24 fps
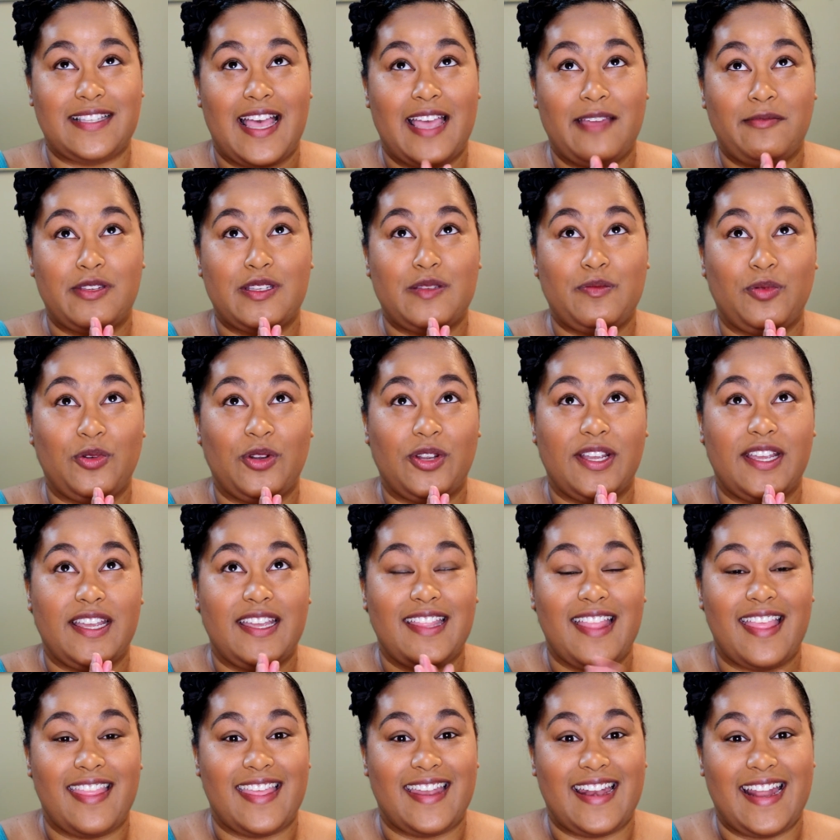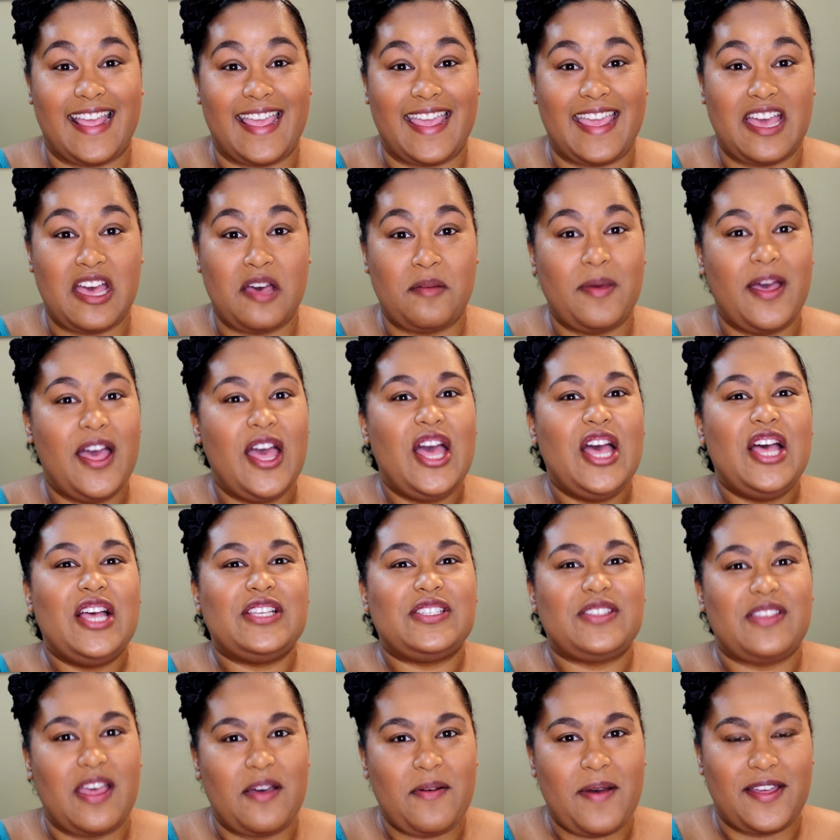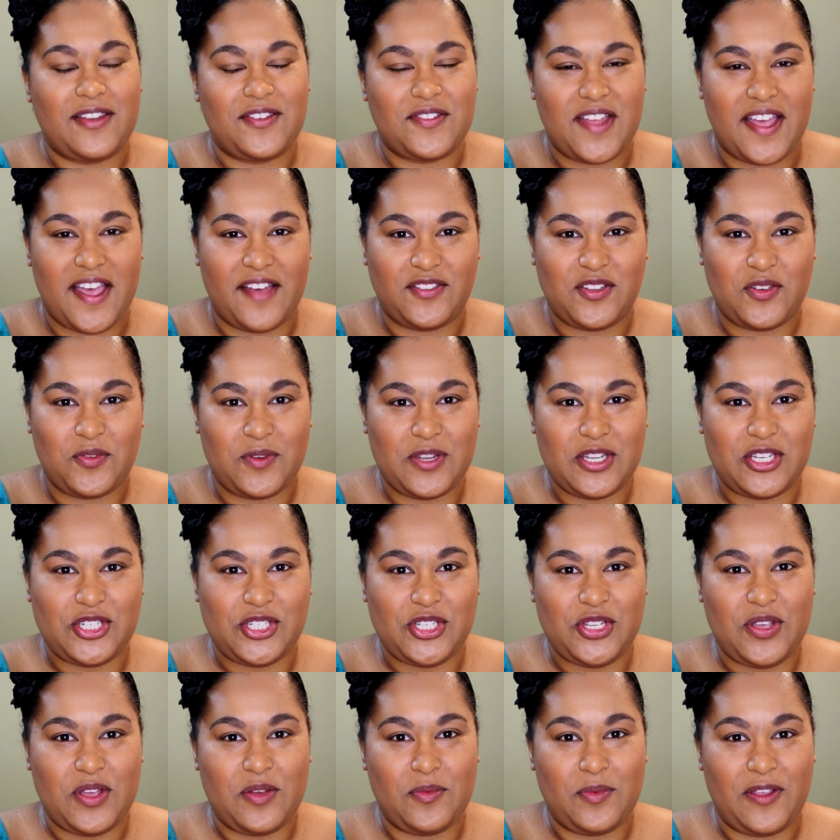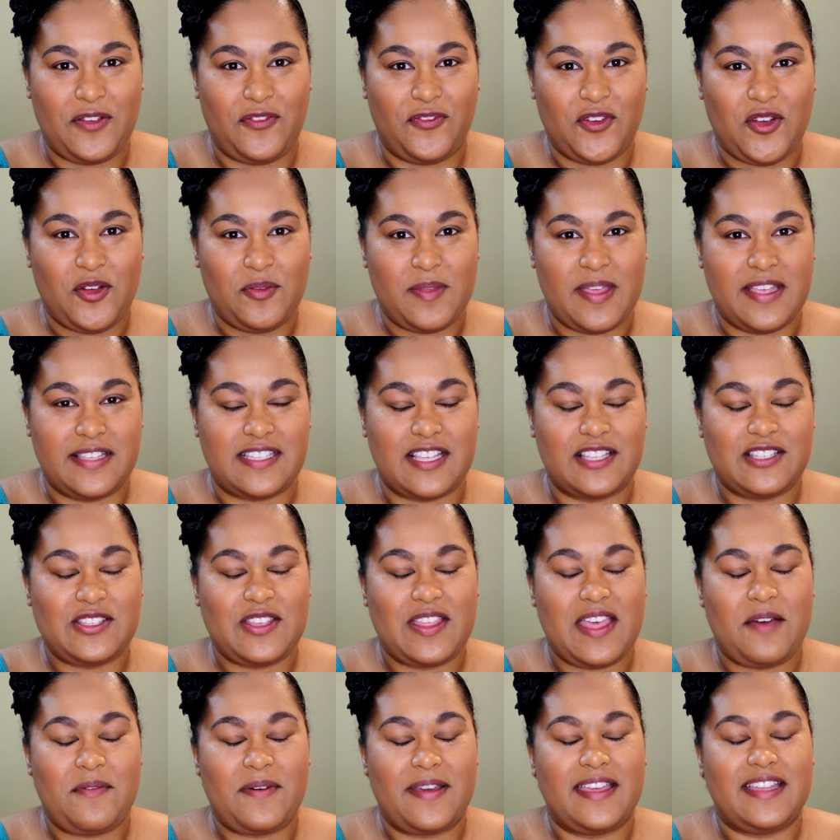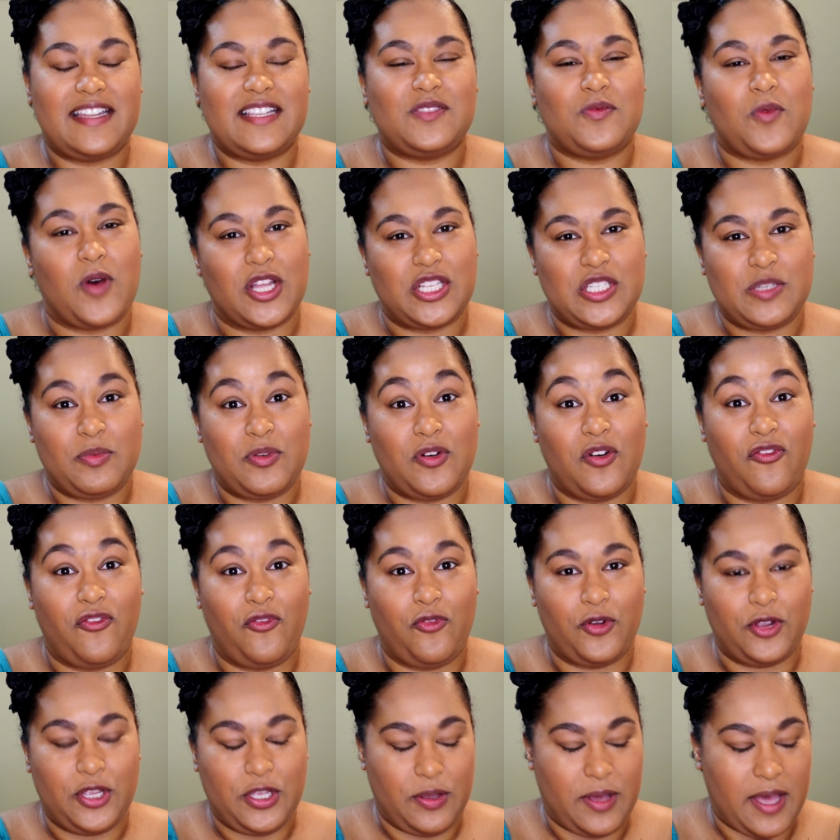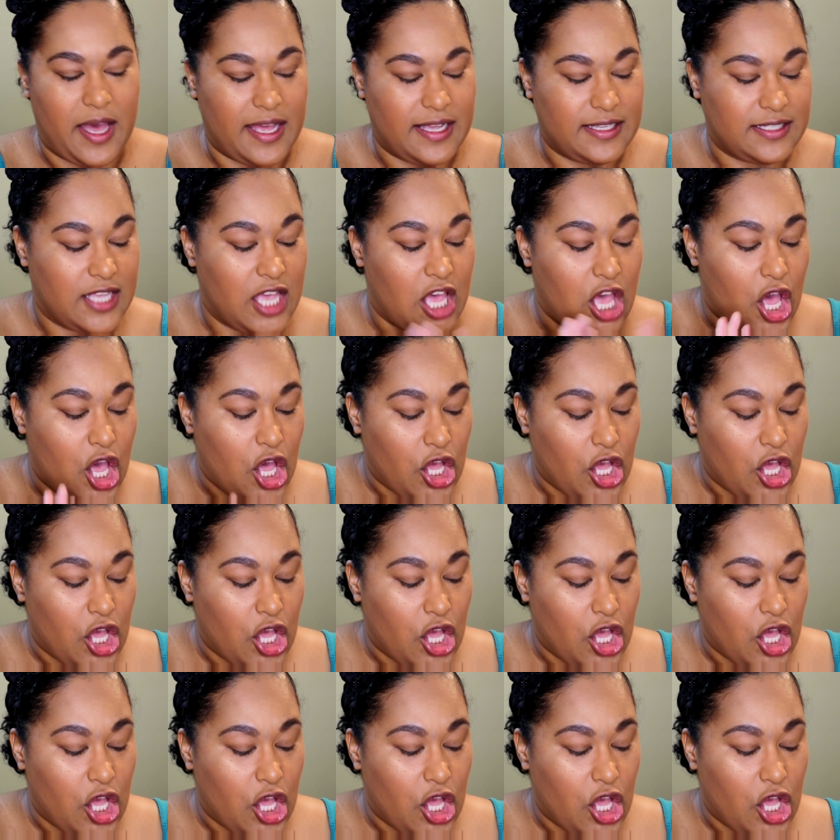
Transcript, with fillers: I am just praying that I am, so that way I do not have to reshoot and refilm this, and so that way it is watchable for you guys.